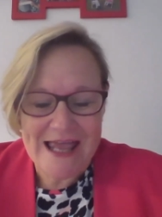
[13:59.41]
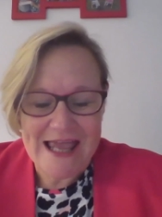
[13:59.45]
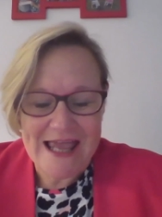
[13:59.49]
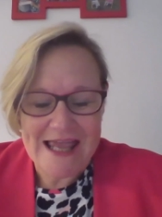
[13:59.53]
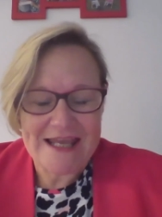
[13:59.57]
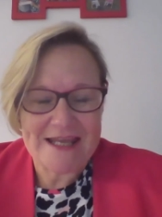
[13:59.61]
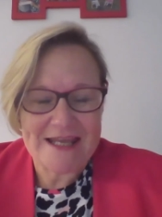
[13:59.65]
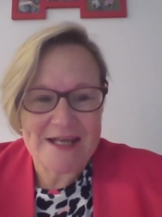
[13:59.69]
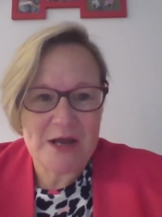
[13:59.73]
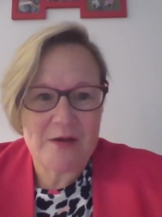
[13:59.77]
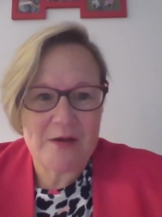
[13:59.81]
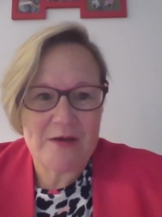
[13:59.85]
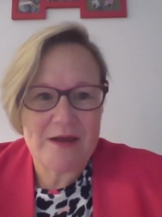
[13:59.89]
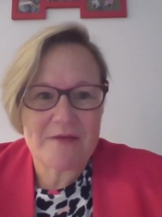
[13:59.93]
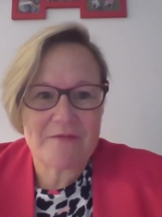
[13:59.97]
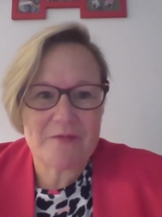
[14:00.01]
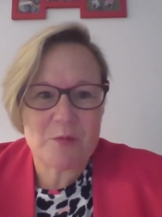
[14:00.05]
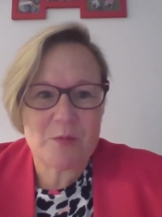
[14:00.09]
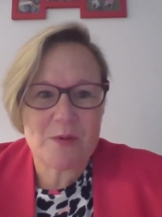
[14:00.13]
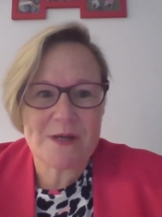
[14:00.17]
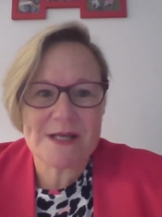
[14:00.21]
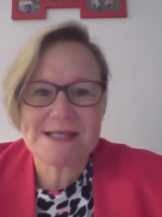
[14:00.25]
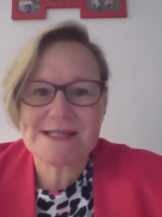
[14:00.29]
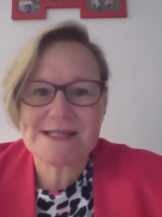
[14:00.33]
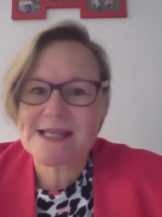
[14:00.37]
If you
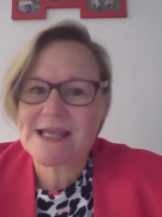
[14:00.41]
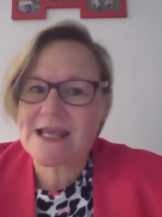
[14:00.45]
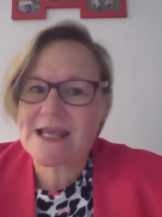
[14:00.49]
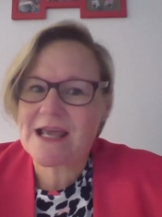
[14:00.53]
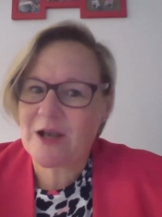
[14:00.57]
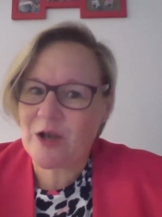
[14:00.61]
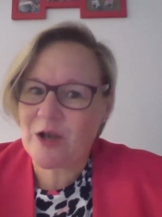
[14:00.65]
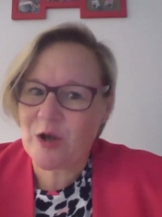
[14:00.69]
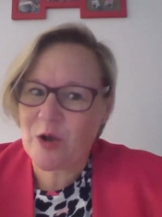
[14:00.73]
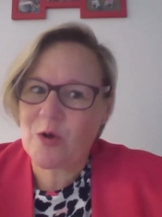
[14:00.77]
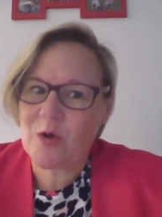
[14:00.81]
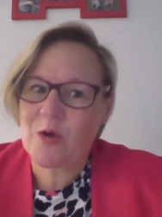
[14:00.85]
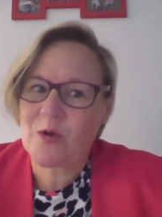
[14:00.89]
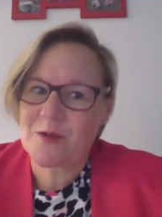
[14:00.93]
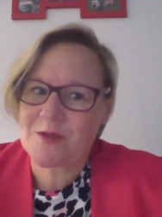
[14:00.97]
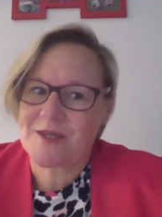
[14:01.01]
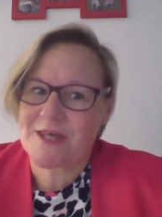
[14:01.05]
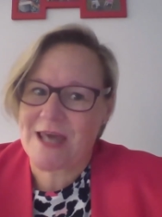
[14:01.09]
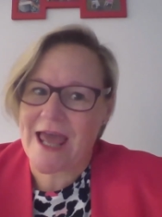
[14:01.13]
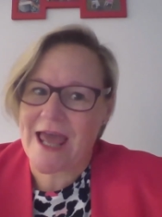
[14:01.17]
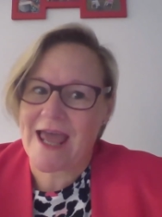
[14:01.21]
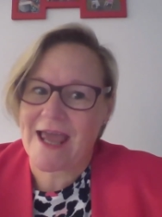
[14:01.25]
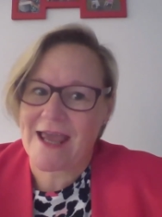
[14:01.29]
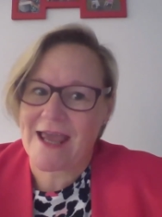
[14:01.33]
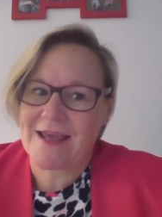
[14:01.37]
want to see a law
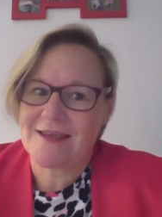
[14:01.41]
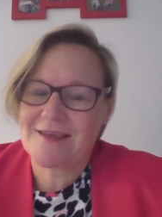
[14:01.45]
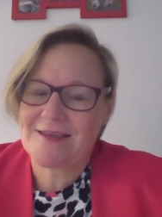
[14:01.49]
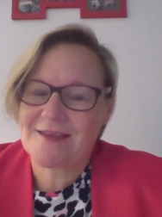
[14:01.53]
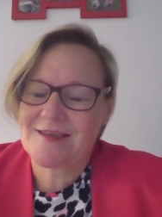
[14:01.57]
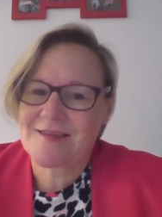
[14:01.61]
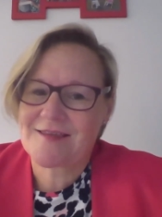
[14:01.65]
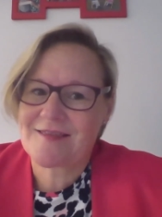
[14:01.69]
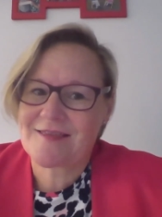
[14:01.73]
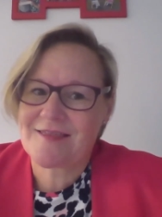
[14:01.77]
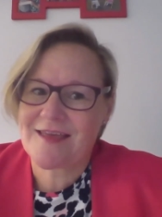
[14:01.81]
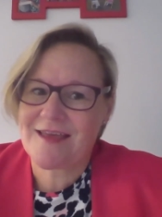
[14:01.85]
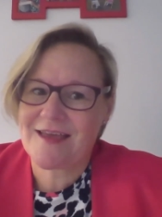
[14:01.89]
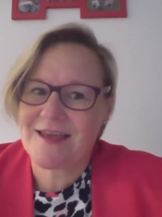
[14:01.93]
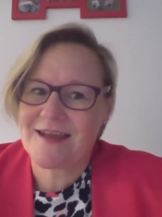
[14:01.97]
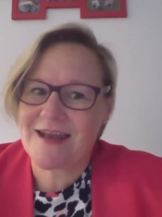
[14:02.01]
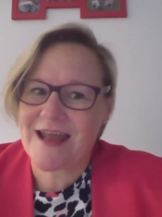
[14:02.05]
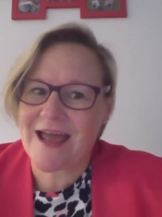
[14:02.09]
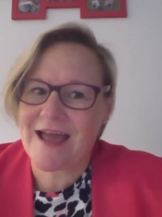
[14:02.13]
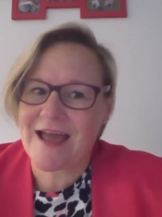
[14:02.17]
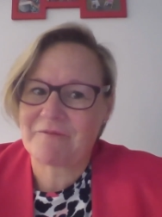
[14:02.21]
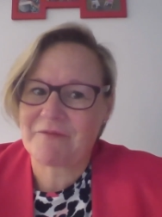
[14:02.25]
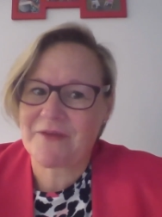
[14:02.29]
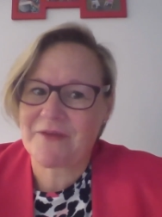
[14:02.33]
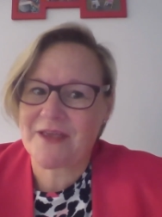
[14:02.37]
change, then
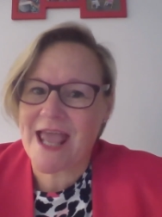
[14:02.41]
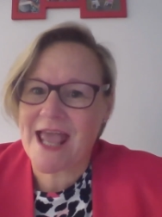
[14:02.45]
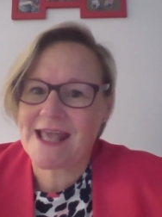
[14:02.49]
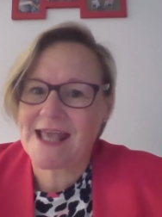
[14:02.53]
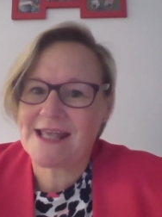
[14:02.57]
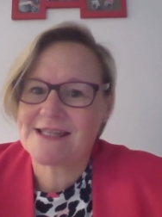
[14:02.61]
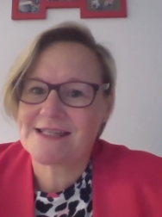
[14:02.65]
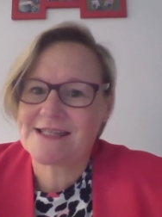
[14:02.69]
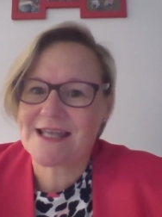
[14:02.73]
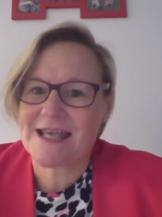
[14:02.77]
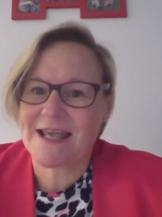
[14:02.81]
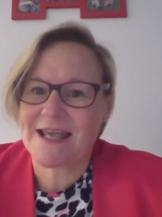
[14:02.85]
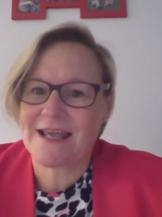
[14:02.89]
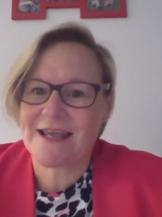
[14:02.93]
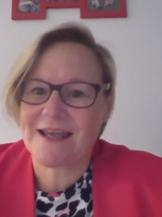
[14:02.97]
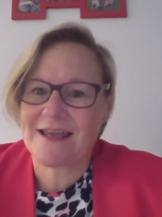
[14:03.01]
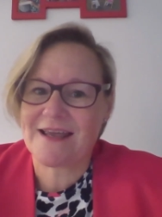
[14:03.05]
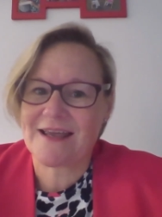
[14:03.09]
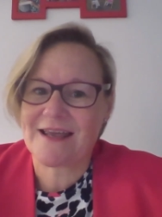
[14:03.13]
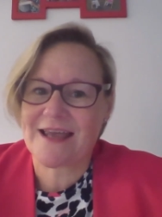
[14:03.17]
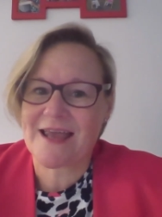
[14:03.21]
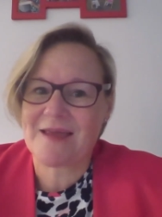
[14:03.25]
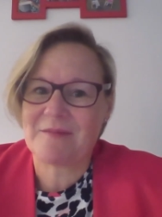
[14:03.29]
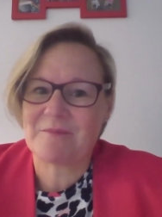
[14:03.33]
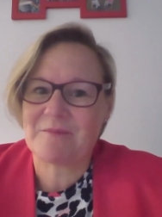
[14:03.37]
advocating
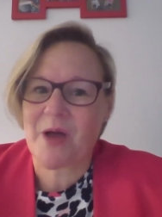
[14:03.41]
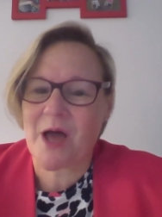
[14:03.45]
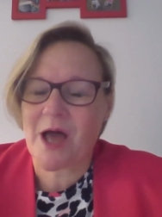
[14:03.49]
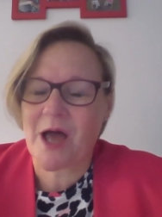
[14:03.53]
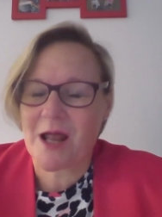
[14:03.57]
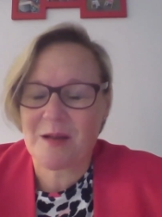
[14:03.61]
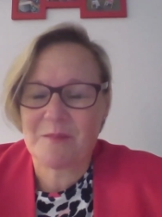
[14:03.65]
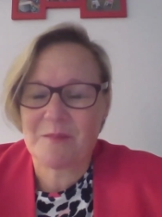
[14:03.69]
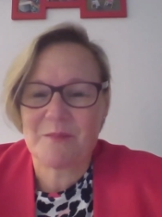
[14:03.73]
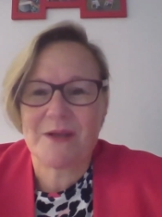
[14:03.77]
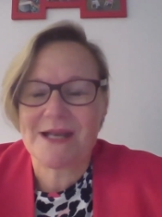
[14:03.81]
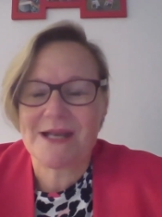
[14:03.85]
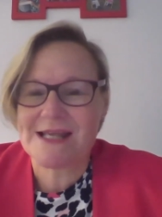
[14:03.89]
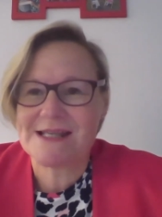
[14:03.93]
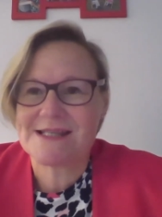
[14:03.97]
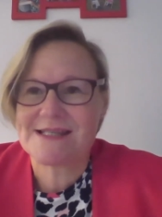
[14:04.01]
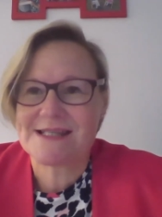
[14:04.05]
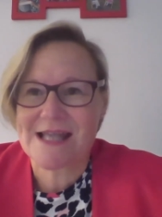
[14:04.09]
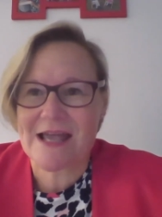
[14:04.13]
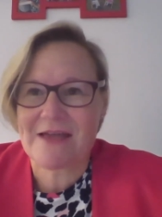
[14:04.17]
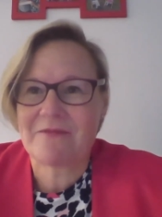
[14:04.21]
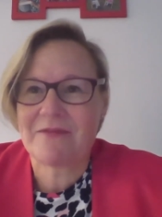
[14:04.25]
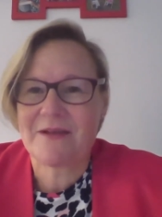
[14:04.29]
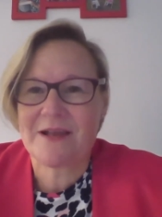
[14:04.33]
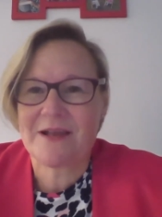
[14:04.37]
in Parliament is
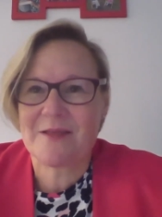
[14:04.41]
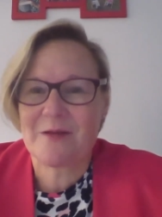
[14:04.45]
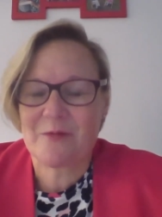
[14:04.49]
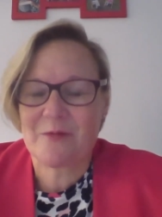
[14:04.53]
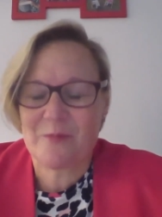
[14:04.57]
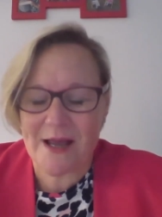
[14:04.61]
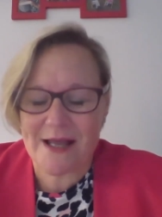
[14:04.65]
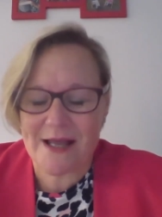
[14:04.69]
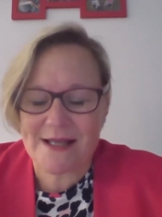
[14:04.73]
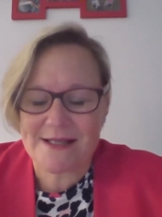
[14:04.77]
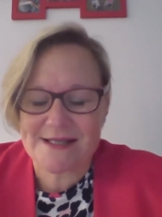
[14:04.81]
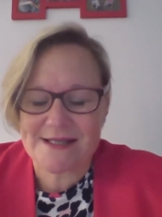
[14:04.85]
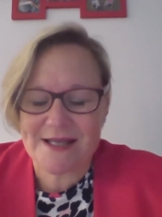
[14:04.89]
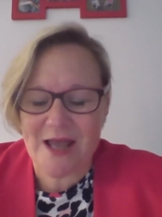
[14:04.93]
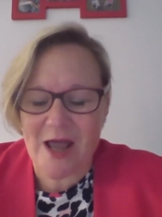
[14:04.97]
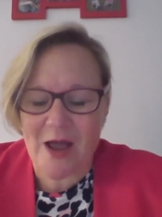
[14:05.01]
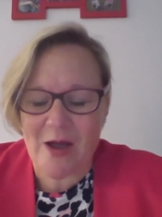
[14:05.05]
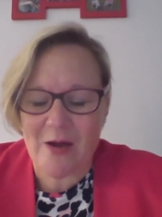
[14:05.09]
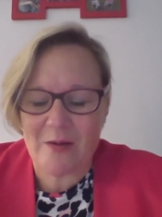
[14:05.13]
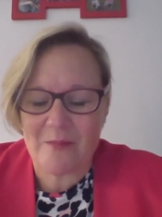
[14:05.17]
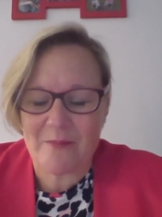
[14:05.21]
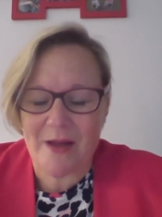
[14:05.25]
definitely the way to go